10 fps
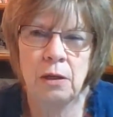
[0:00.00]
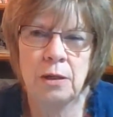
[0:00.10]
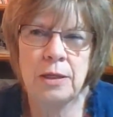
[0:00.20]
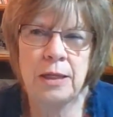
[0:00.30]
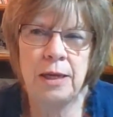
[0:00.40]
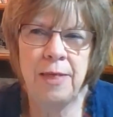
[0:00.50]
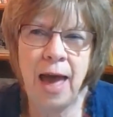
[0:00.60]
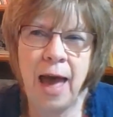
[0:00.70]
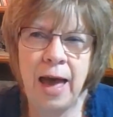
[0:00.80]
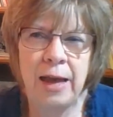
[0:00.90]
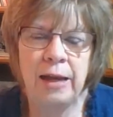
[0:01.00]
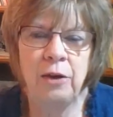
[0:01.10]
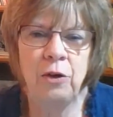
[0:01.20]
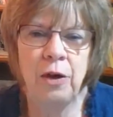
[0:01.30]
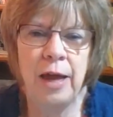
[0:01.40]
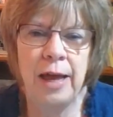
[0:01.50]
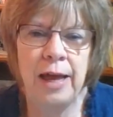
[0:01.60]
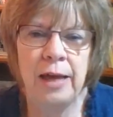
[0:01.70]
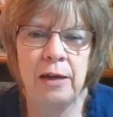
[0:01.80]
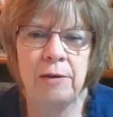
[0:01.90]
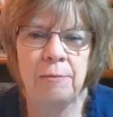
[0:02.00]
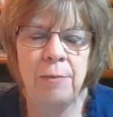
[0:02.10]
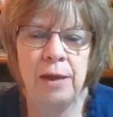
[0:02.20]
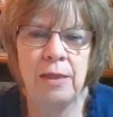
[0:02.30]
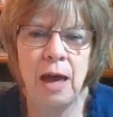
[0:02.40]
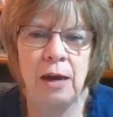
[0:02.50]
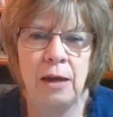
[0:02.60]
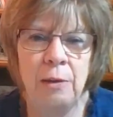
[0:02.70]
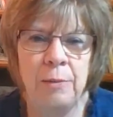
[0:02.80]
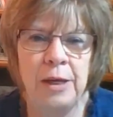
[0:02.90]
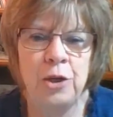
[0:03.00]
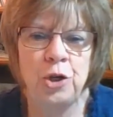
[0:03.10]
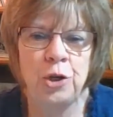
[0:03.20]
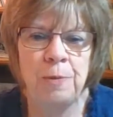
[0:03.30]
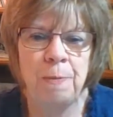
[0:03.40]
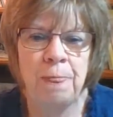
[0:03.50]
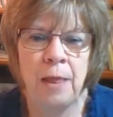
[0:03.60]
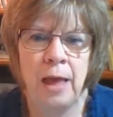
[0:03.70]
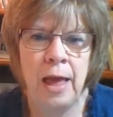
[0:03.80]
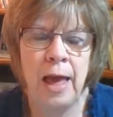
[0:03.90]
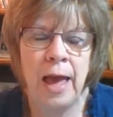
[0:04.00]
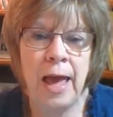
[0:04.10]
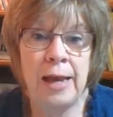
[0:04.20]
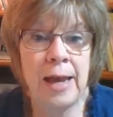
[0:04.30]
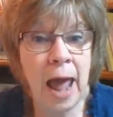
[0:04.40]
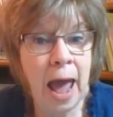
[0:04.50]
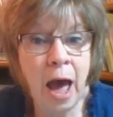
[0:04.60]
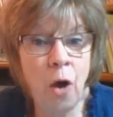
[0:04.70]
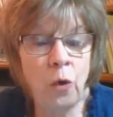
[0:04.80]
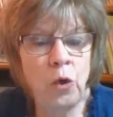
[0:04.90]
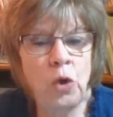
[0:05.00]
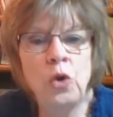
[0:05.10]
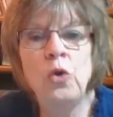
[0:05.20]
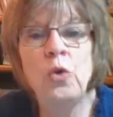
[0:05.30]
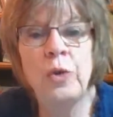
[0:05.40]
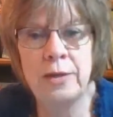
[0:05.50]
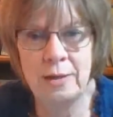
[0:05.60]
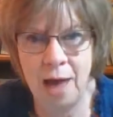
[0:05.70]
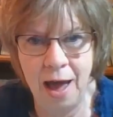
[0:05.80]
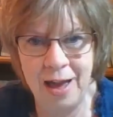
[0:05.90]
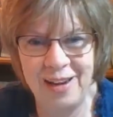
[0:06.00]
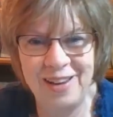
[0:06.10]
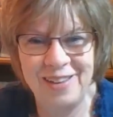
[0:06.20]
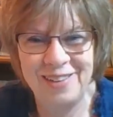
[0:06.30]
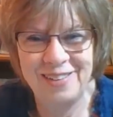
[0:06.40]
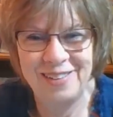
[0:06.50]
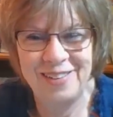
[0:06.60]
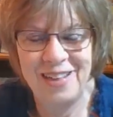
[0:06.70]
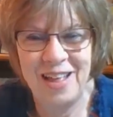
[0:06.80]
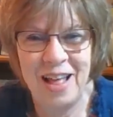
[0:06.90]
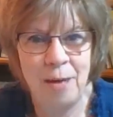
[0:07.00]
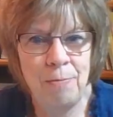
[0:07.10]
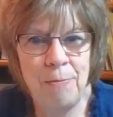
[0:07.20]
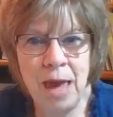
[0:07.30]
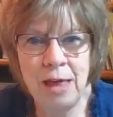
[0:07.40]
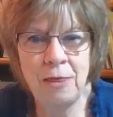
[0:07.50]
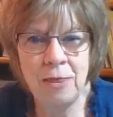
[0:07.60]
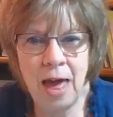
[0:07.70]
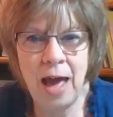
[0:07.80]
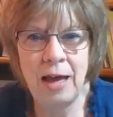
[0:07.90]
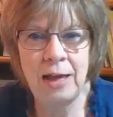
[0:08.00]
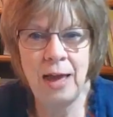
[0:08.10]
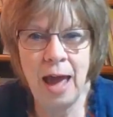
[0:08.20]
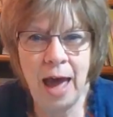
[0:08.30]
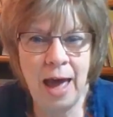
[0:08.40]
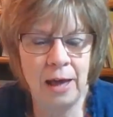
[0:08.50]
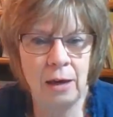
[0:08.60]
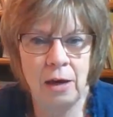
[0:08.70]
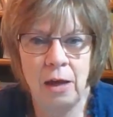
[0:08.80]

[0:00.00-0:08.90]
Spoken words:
See that in your head, make that image. And now you decide, make that cat